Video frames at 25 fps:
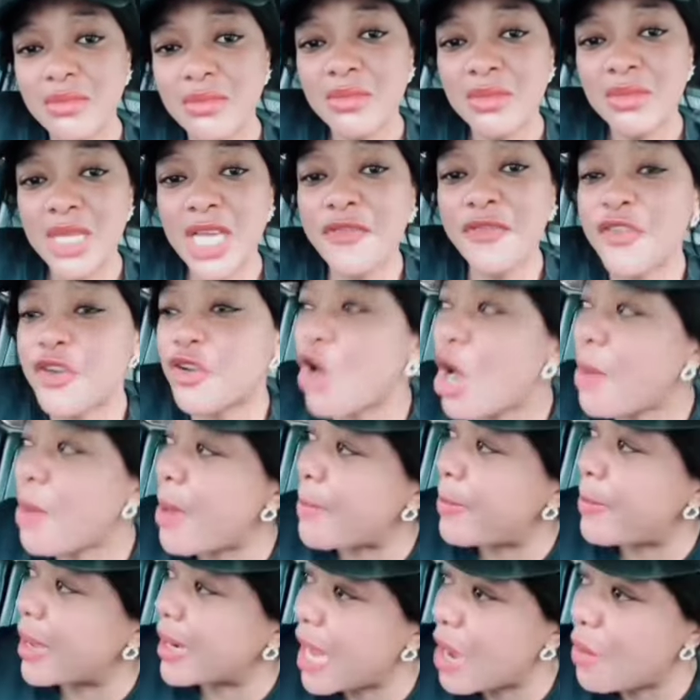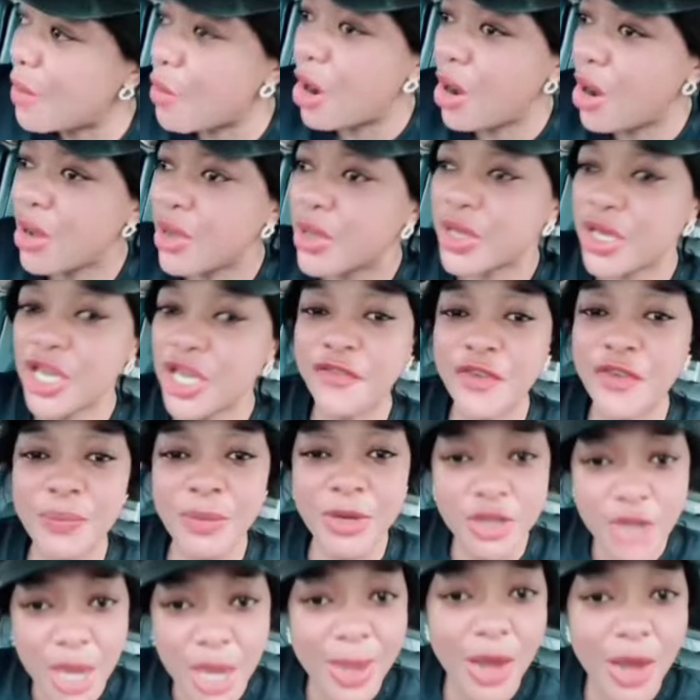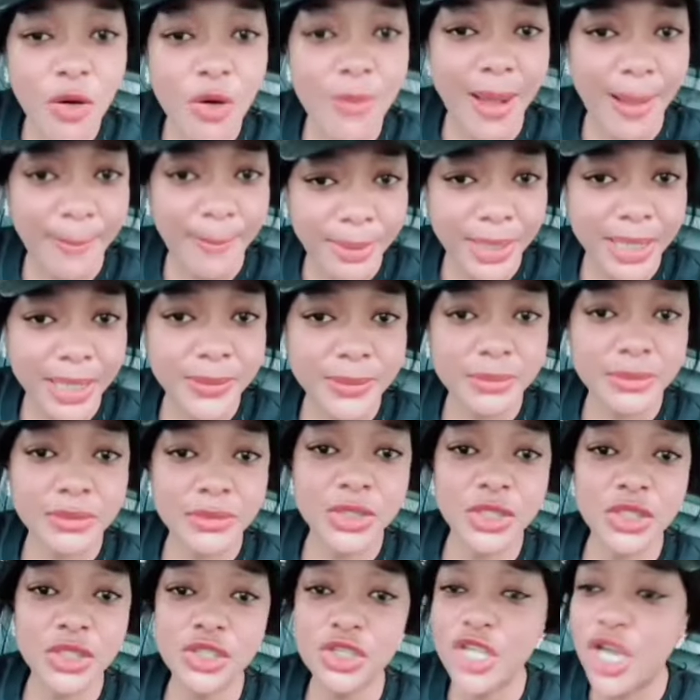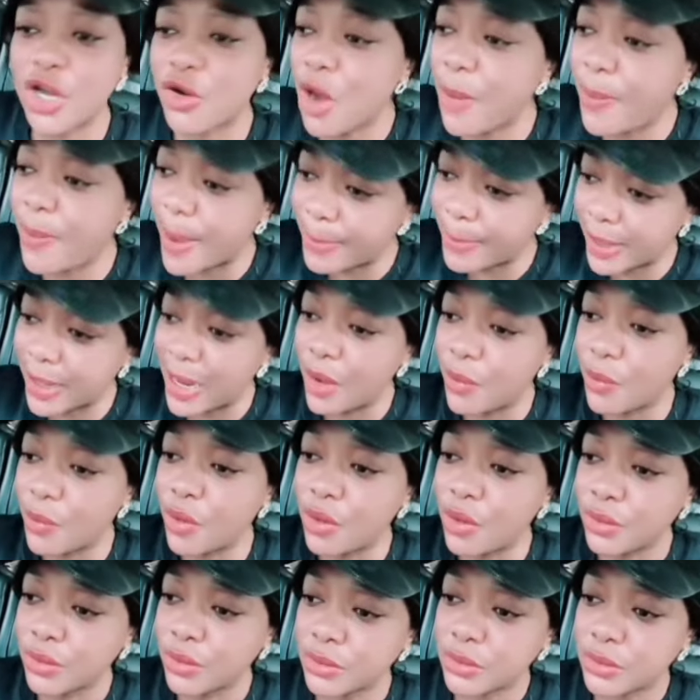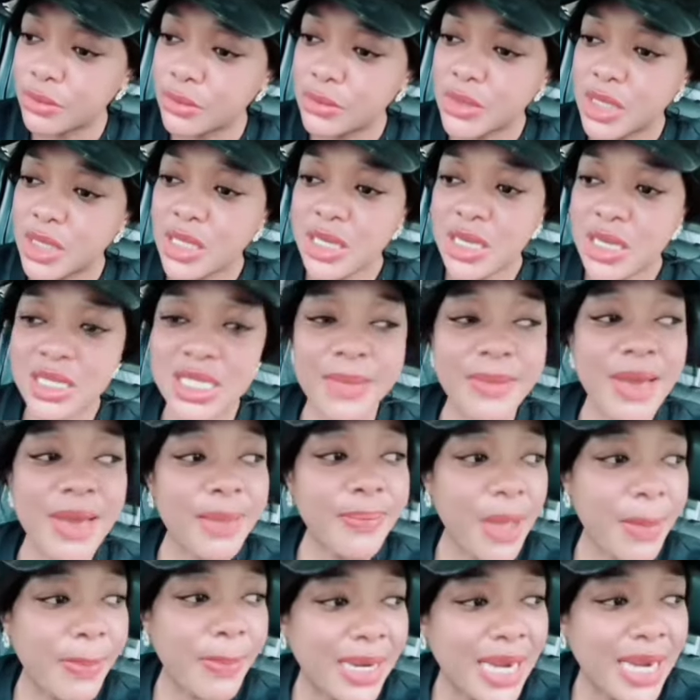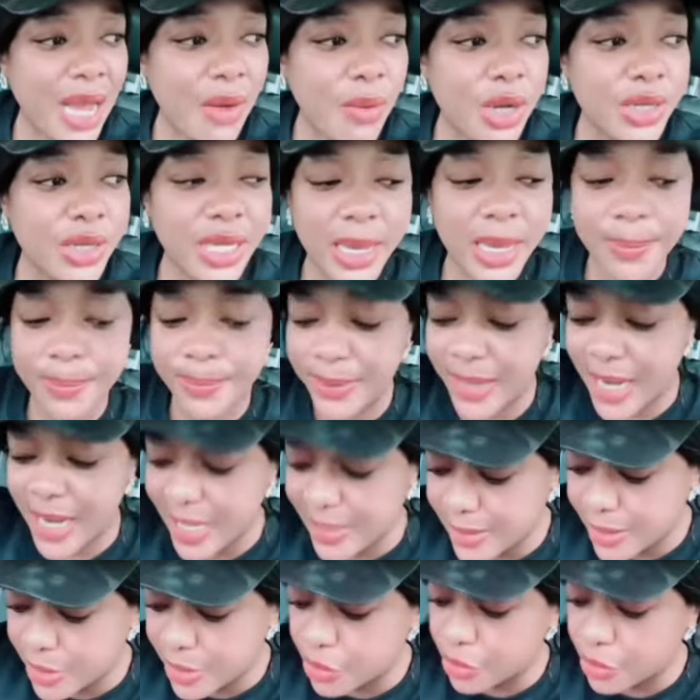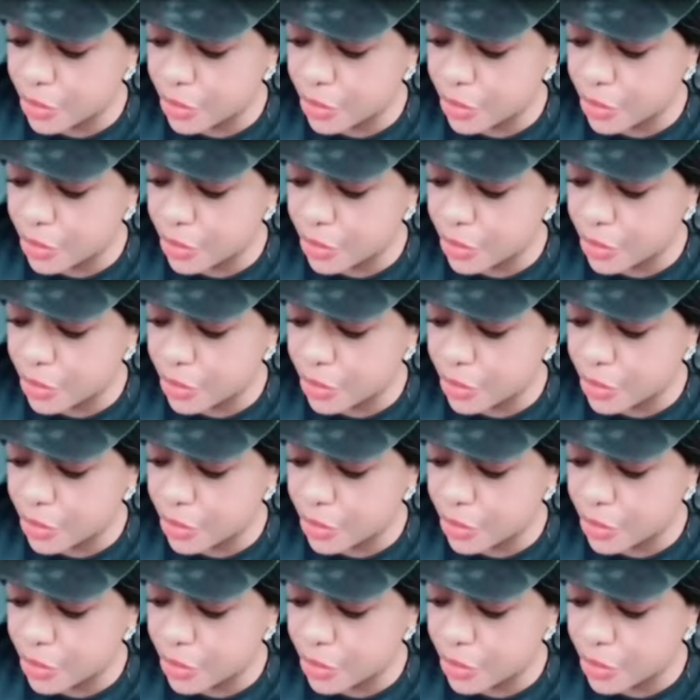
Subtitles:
If you go Babalawo, if you be normal woman being, you dey go Babalawo. Say make Babalawo they bless you.